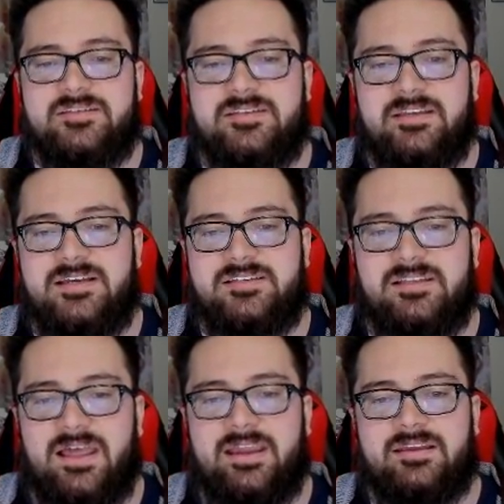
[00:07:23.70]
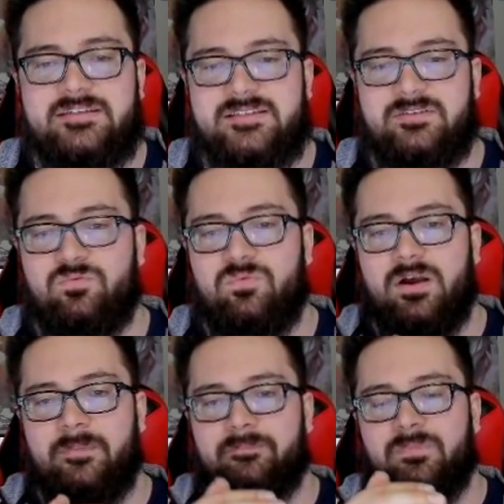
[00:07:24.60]
It doesn't
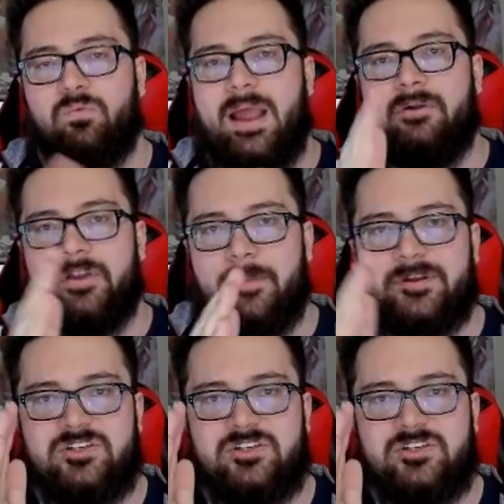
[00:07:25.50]
round up.